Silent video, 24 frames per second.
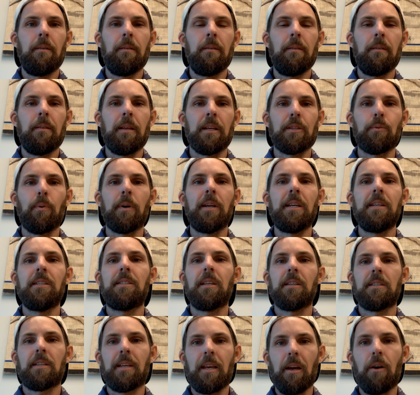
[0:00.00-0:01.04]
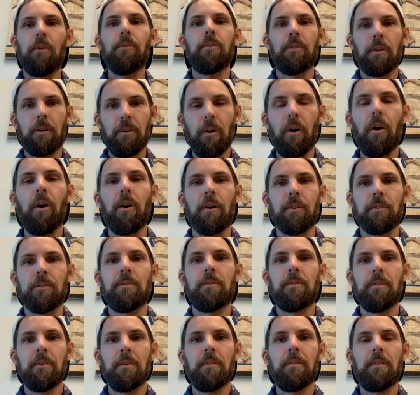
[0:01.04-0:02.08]
That's why he says, count the
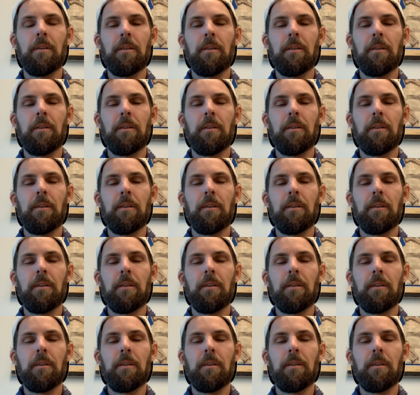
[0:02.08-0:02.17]
cost